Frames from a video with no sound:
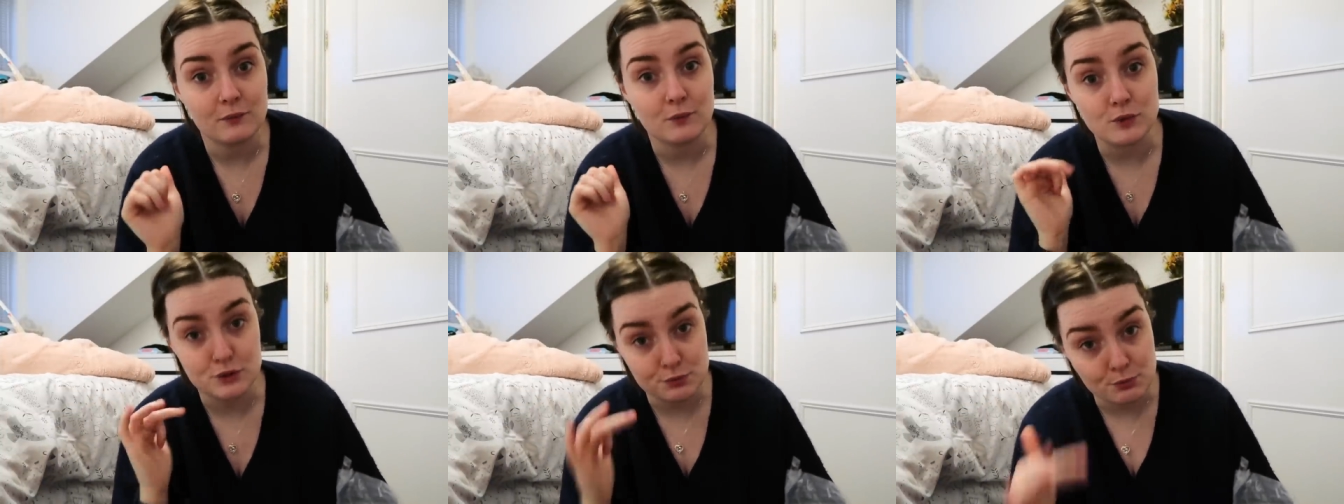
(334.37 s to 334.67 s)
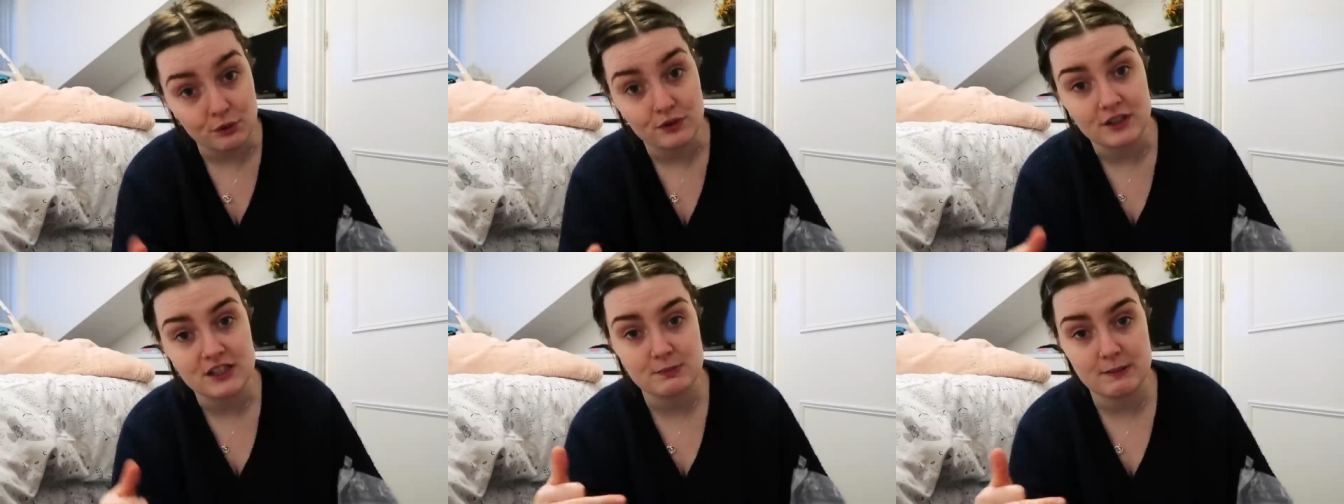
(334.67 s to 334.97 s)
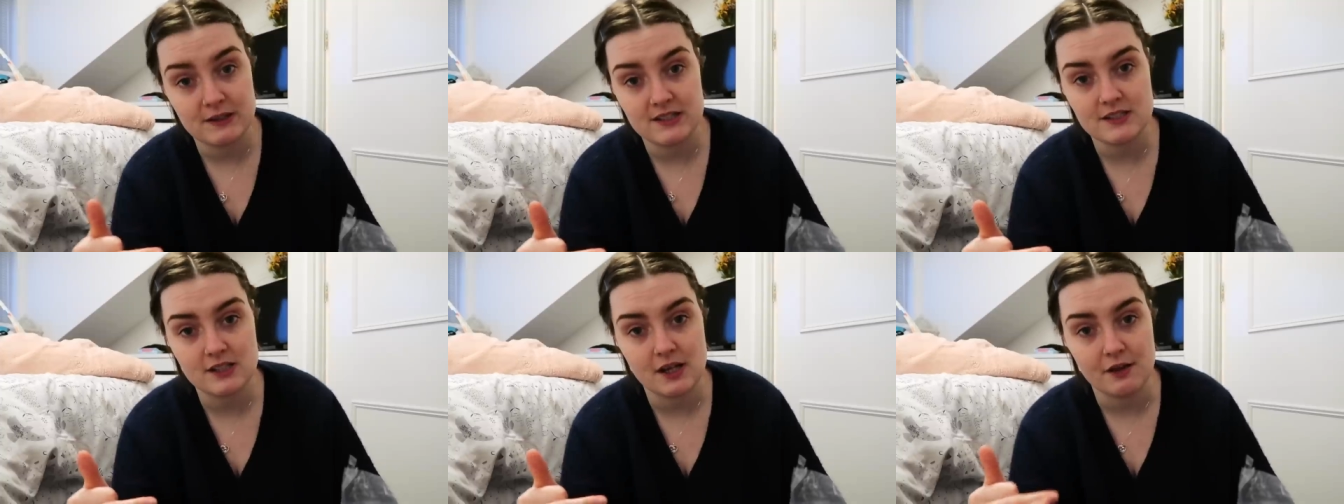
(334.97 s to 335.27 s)
was more
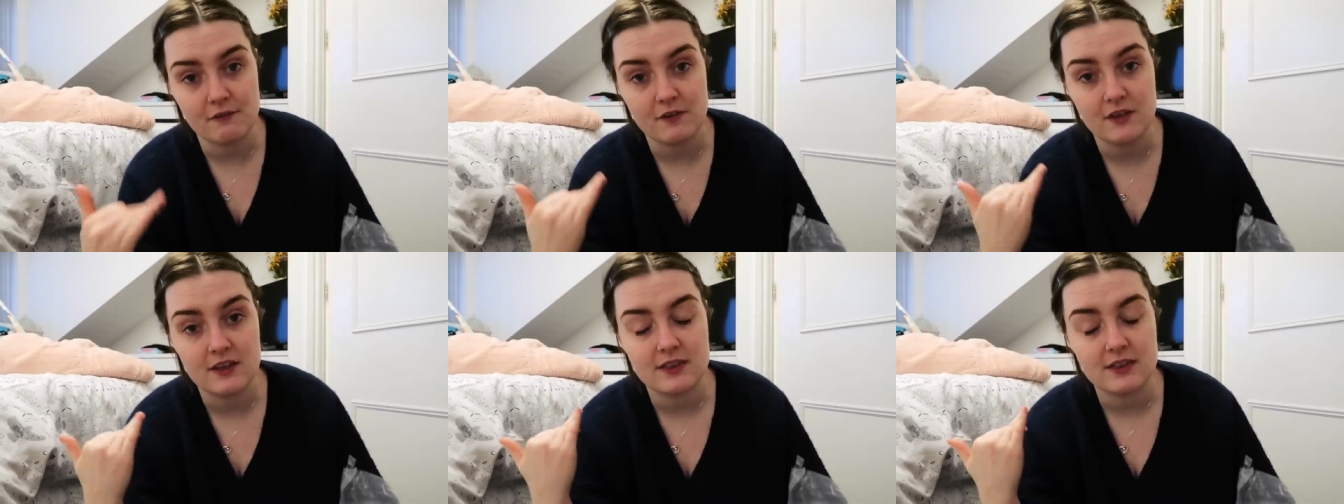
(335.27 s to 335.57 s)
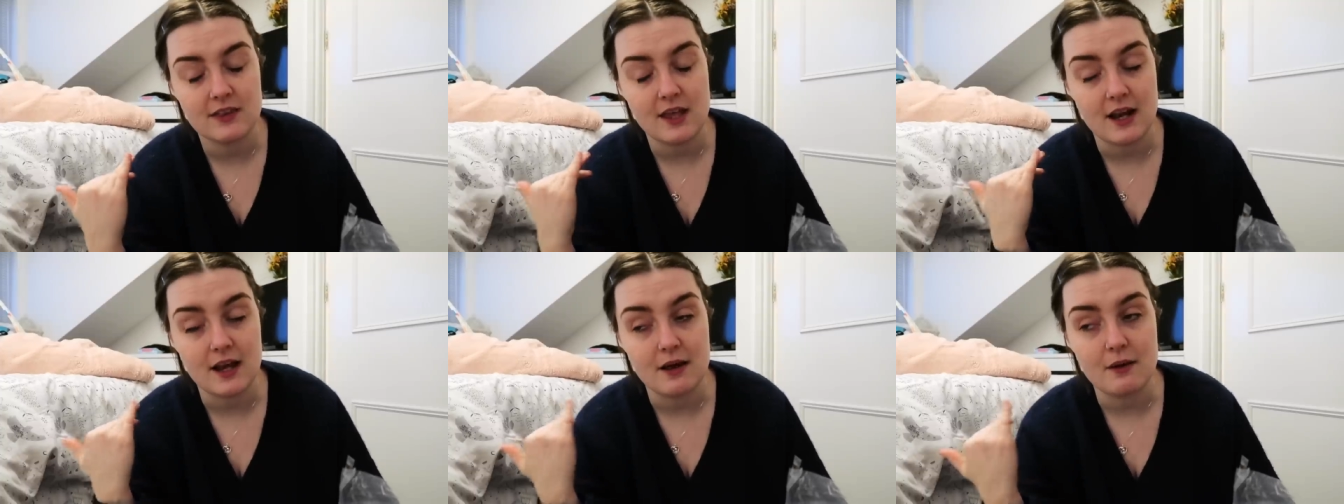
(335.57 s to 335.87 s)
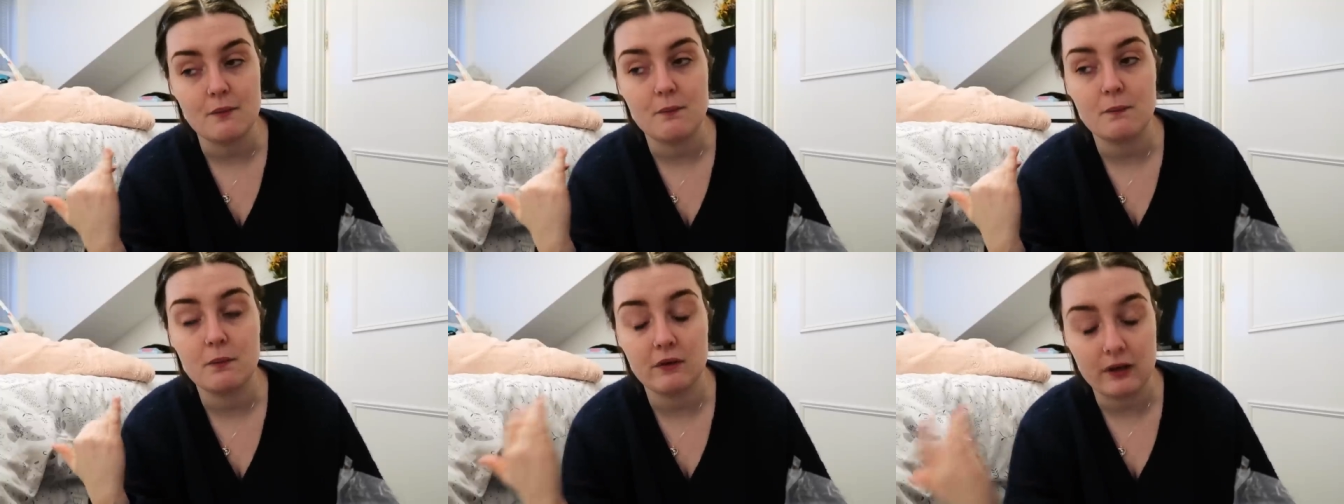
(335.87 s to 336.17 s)
expensive than it
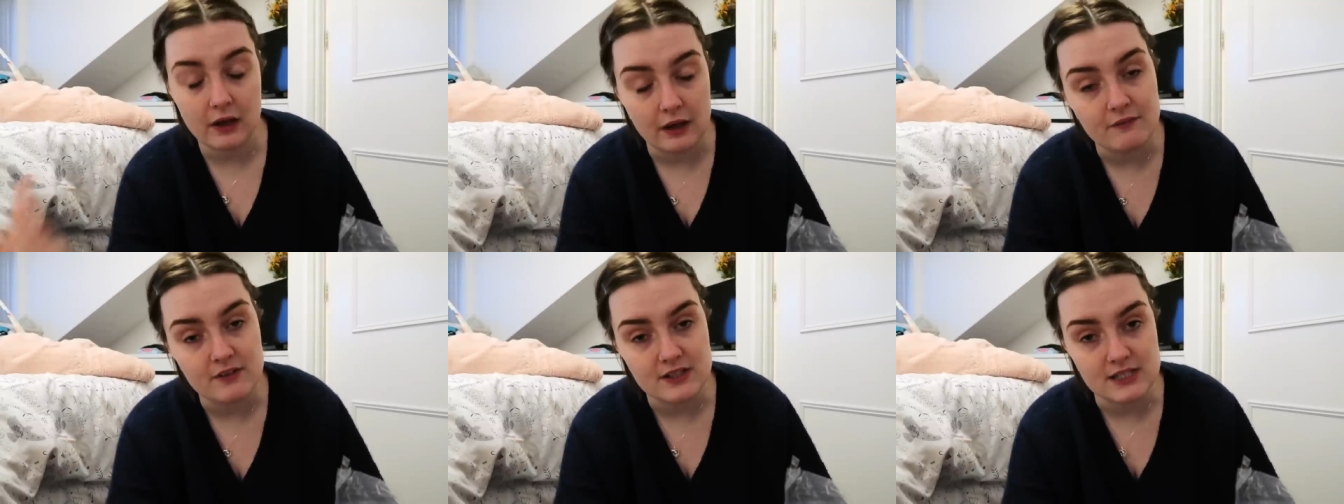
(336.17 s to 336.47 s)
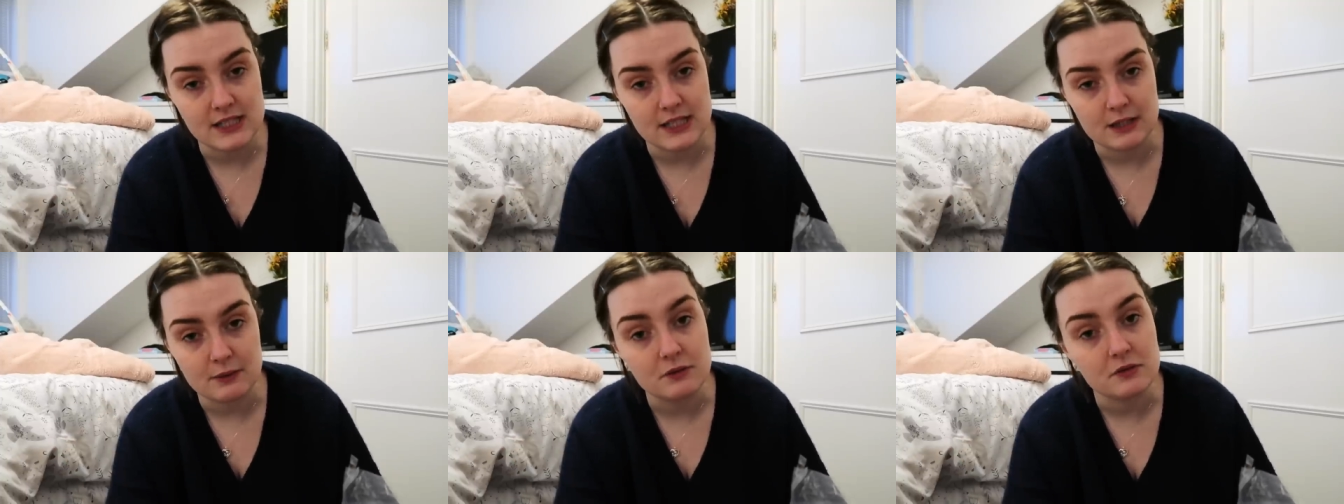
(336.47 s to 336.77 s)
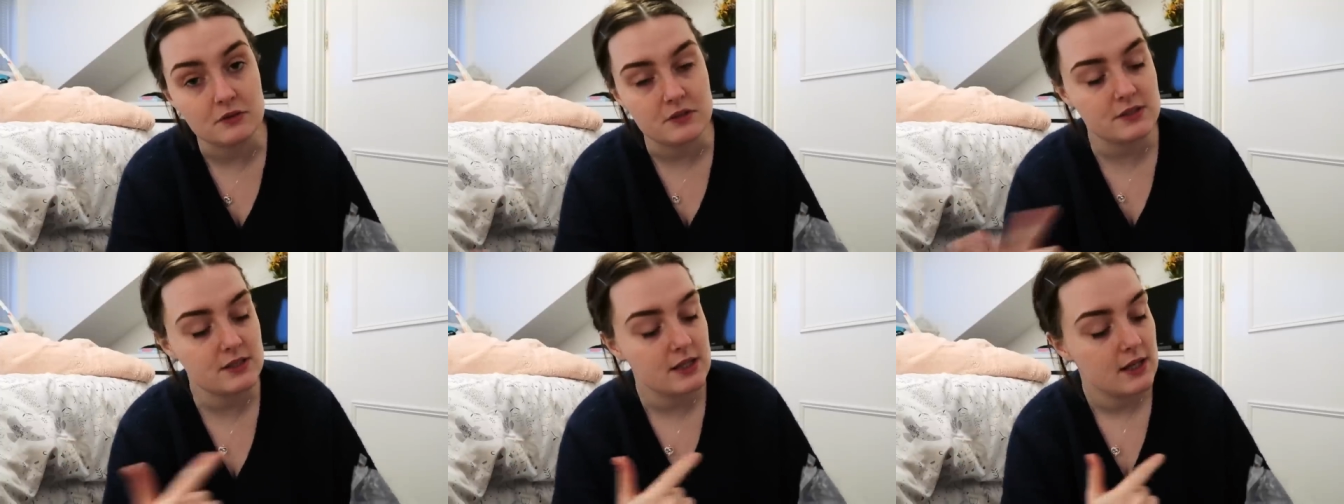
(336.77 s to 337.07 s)
previously
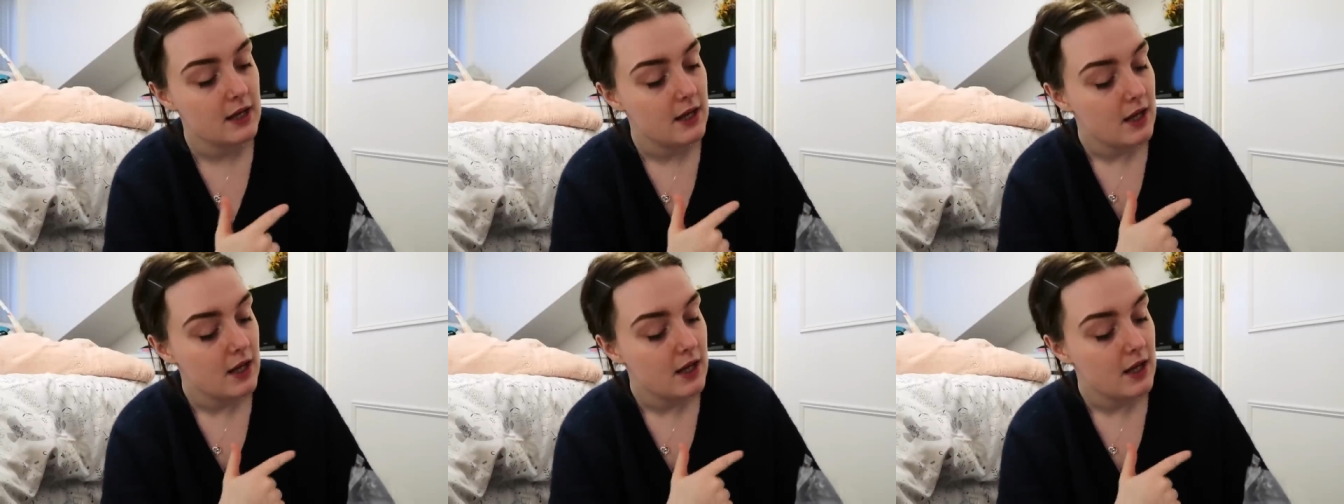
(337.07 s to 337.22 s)
was.